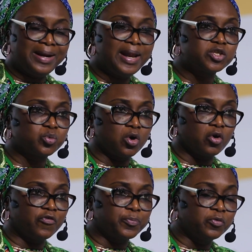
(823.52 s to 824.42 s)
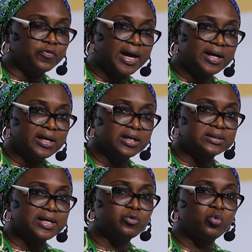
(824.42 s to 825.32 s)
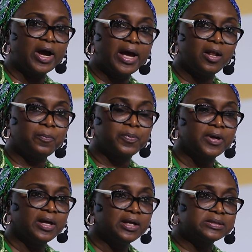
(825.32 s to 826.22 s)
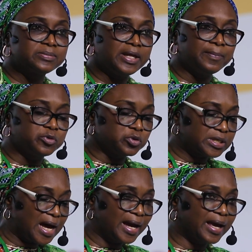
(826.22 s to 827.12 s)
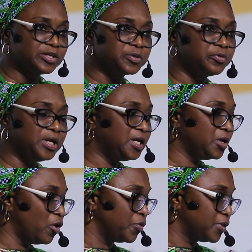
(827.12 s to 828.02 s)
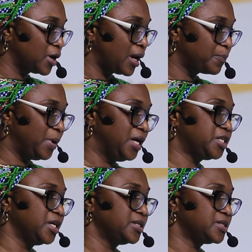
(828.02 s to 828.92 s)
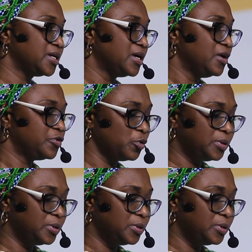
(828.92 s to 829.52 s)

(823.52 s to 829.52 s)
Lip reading: network of providers that will help them to target really on the patient. So